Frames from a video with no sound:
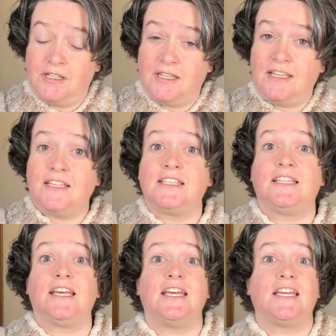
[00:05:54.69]
Things
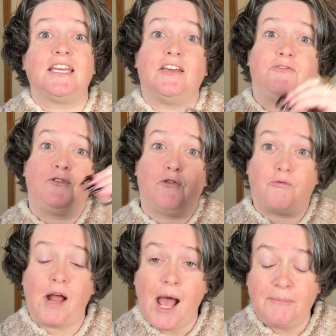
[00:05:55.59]
like if a
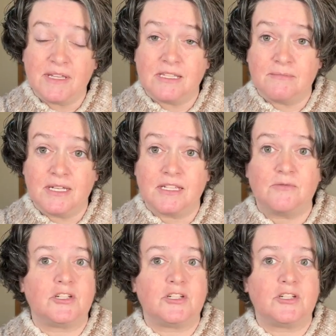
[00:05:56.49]
wrap is missed,